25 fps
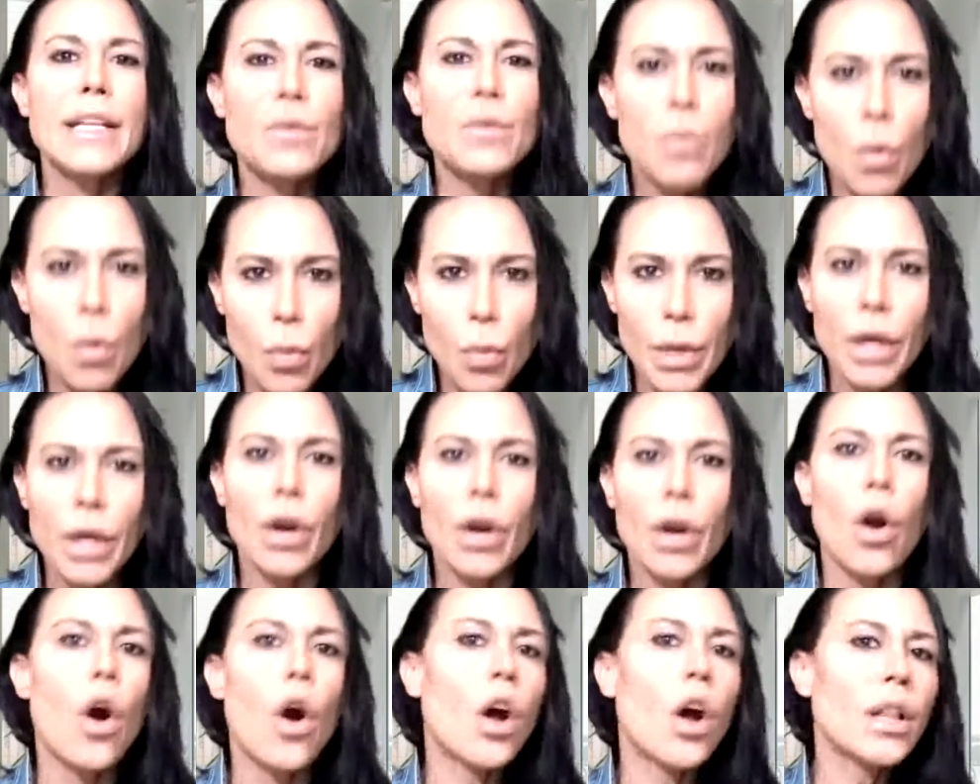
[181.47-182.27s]
is what we
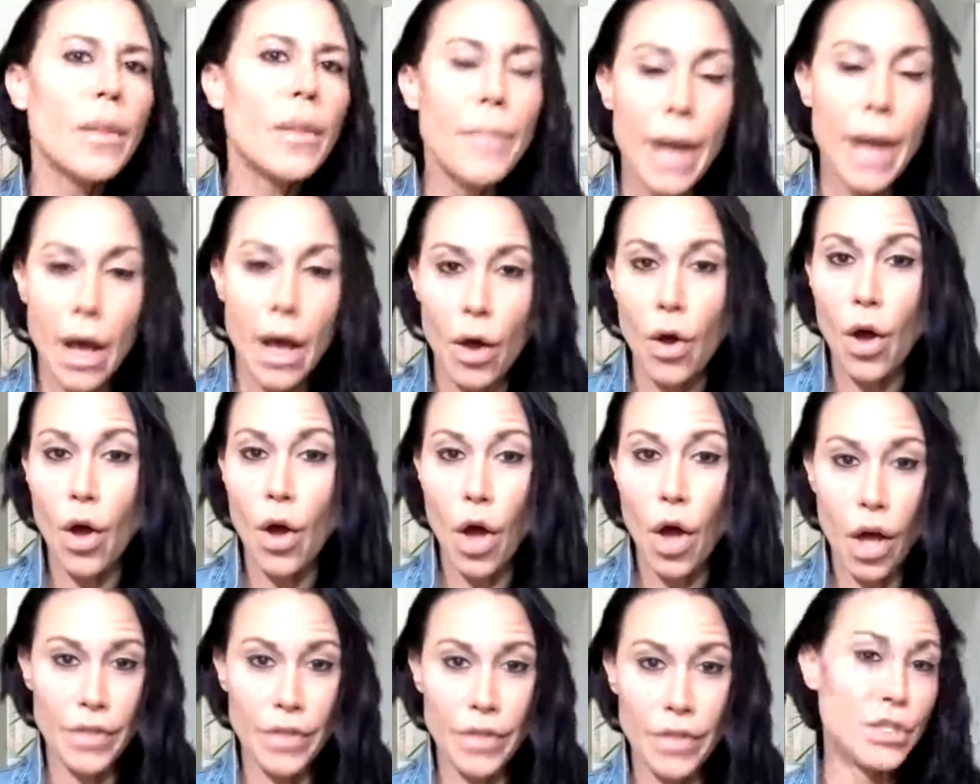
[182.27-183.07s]
are all about
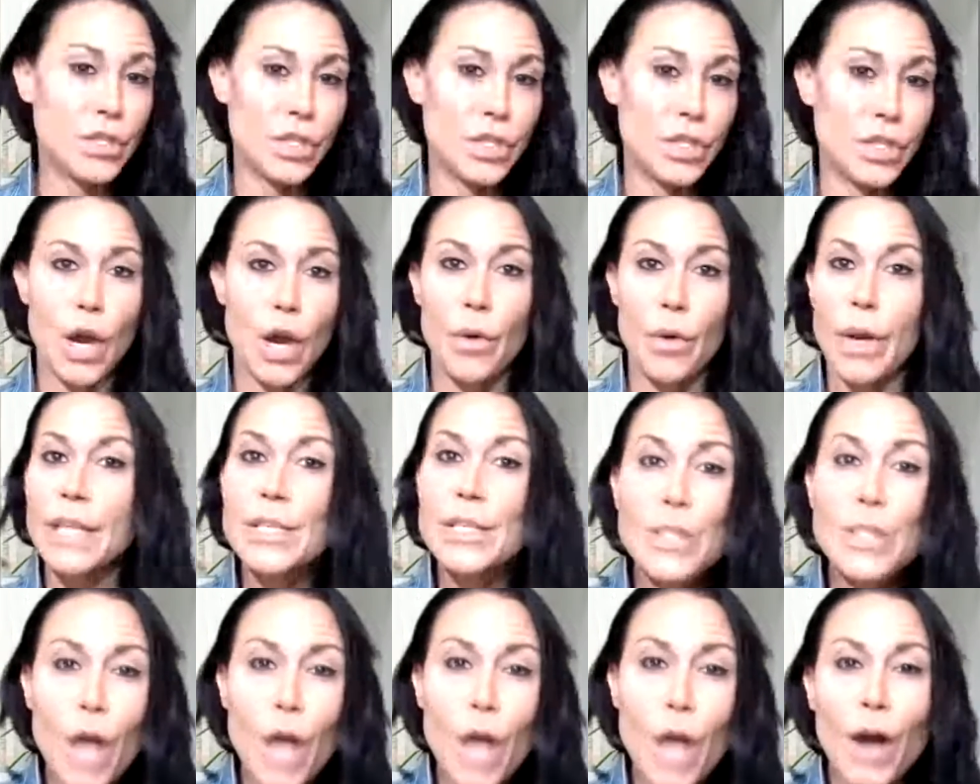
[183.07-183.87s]
on this show,
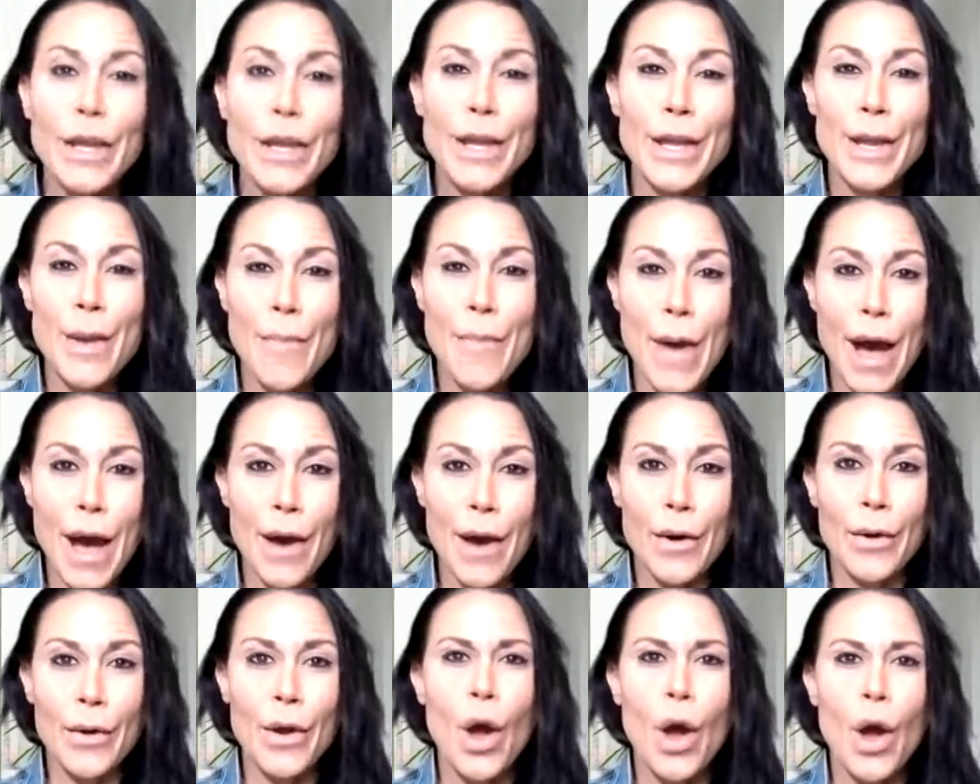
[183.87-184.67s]
is talking
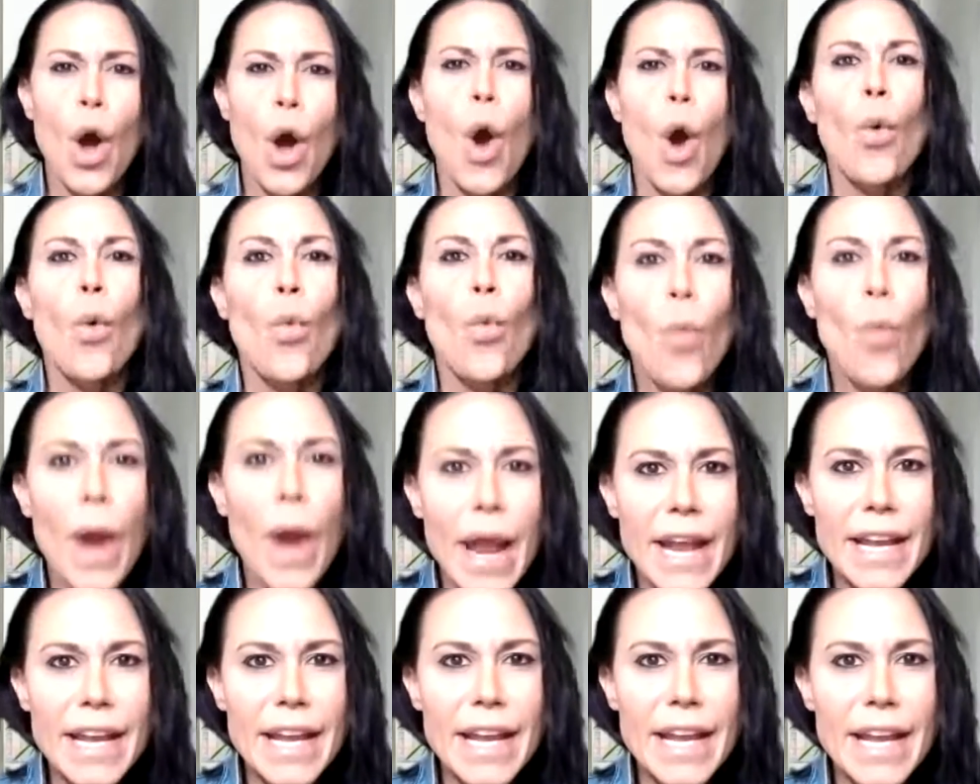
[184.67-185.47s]
about
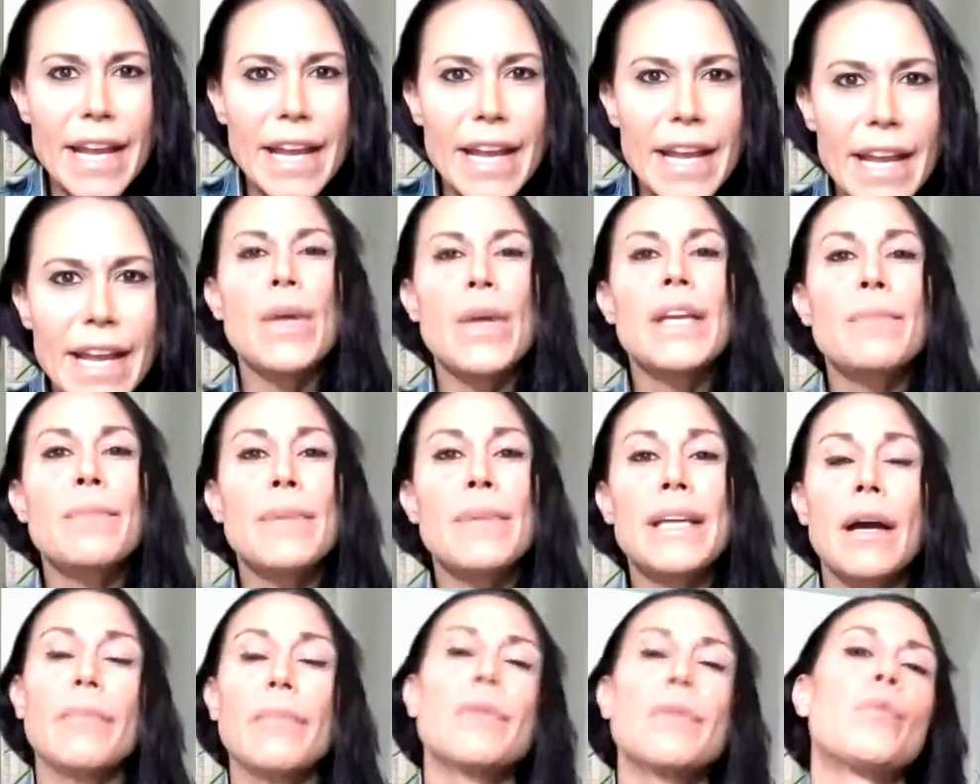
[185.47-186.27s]
ways that we can
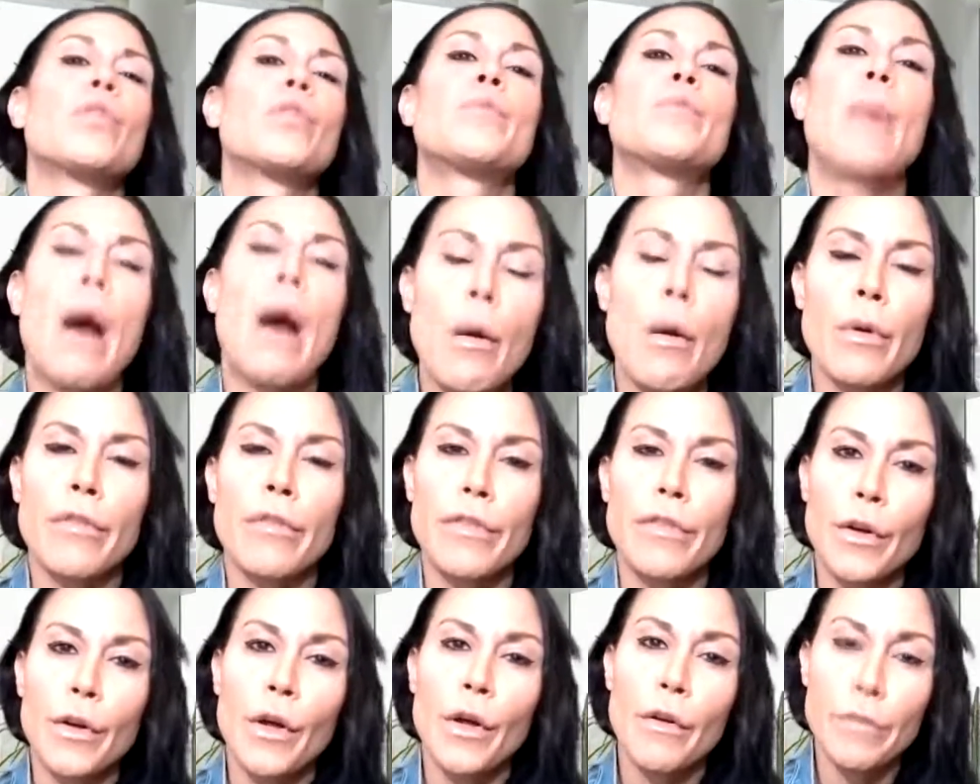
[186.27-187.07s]
become the most
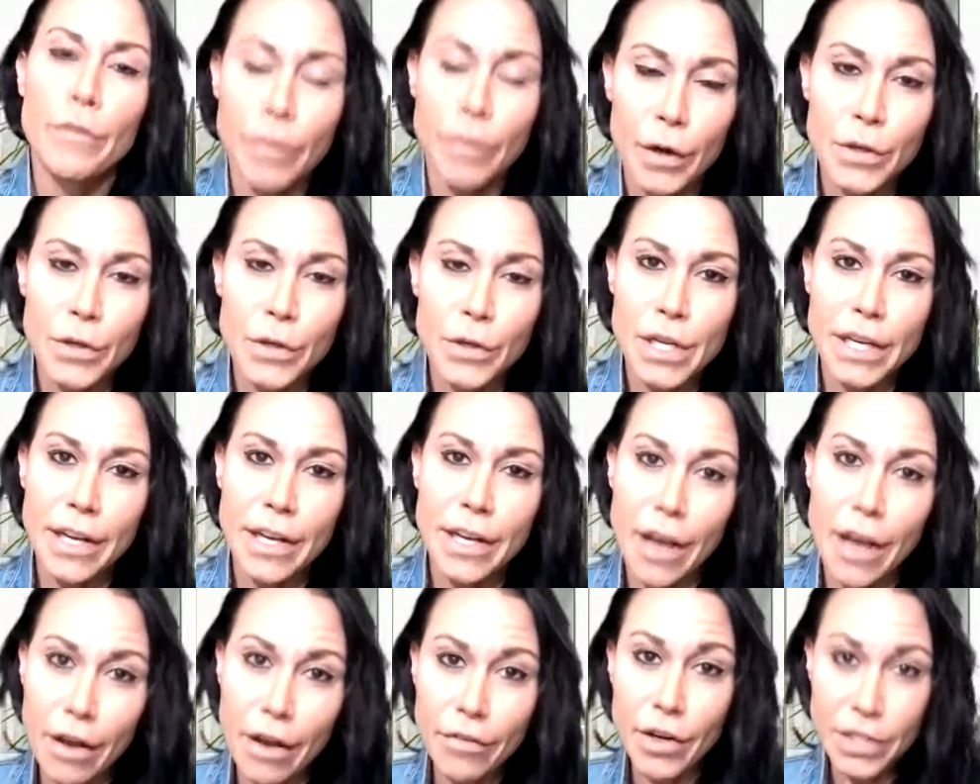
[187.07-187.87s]
powerful
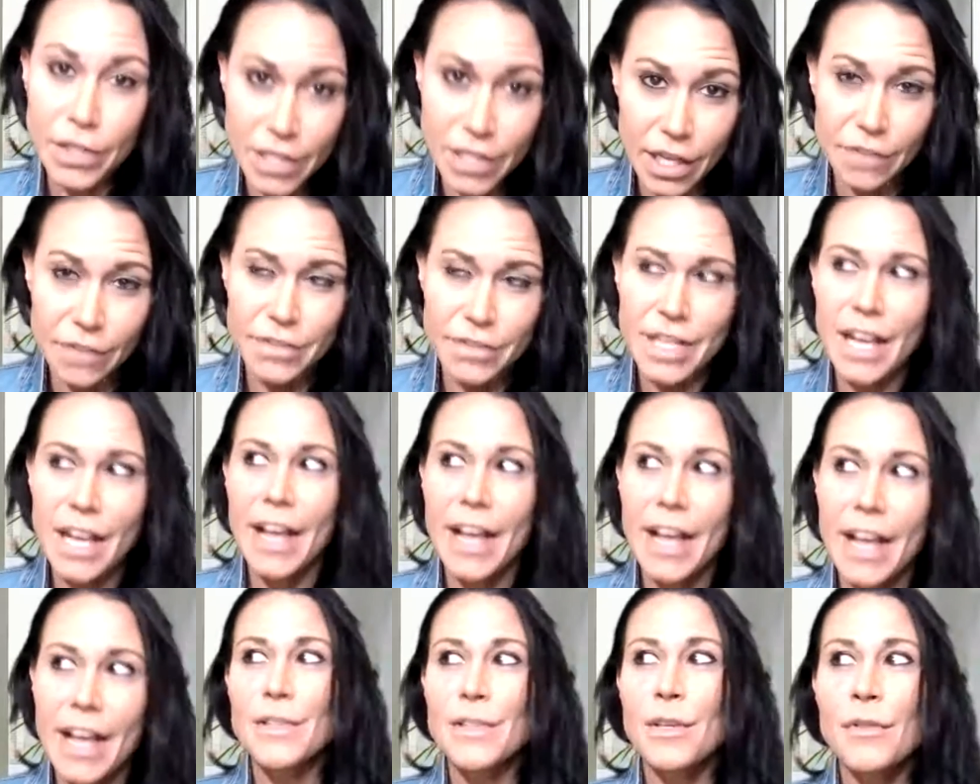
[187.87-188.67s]
version of ourselves.
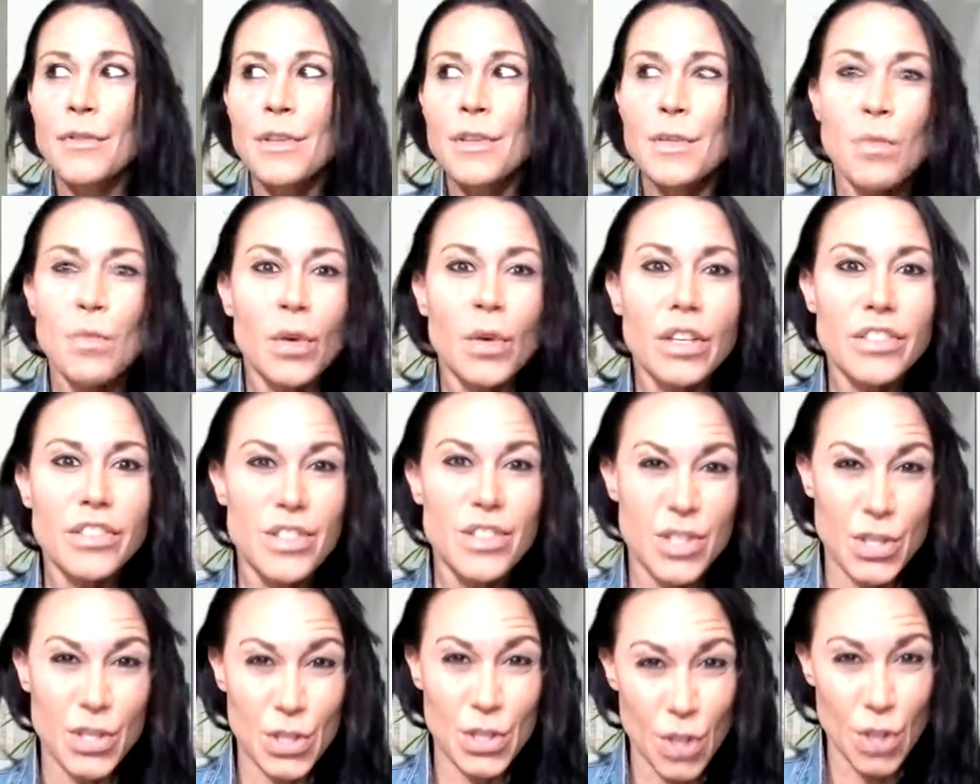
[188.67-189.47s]
And so this word
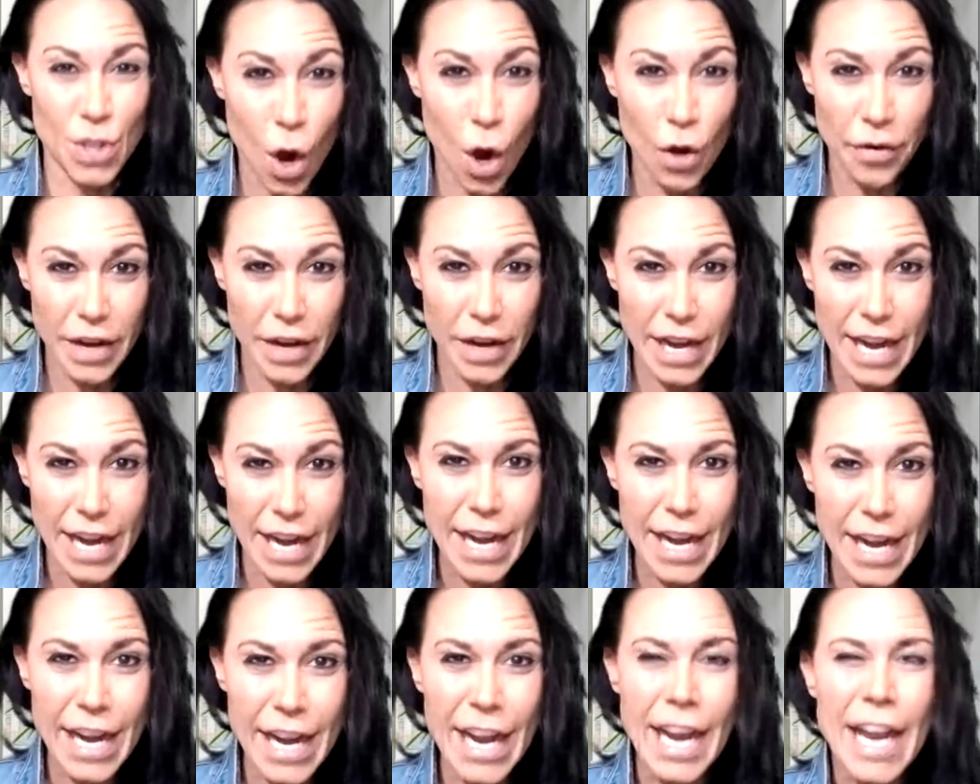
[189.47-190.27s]

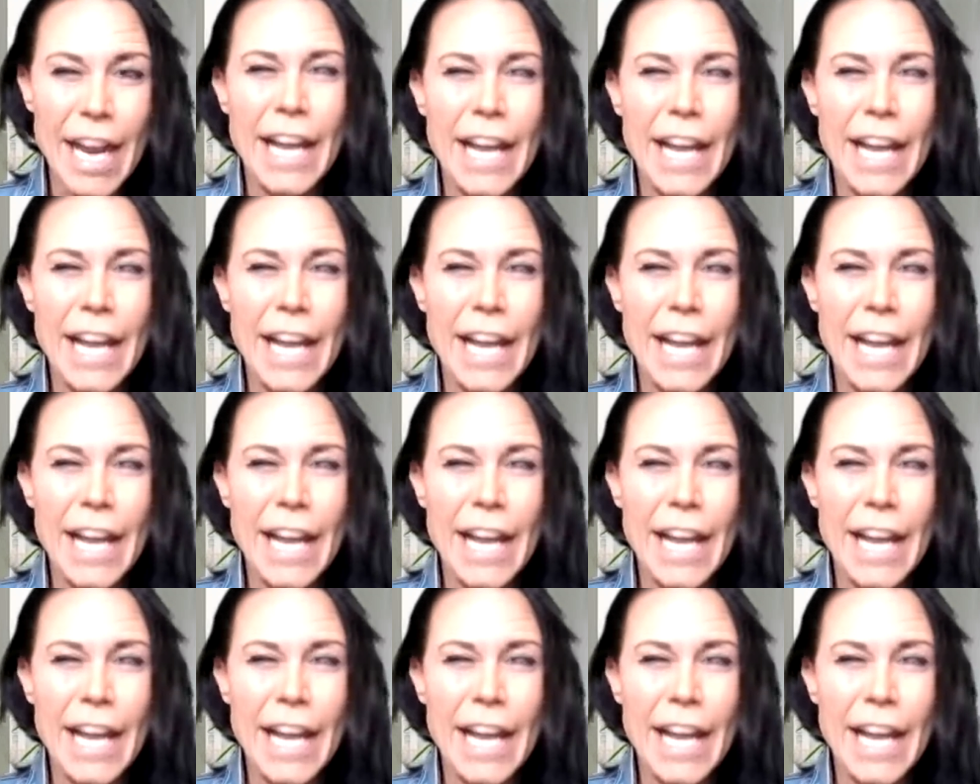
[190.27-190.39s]
sorry,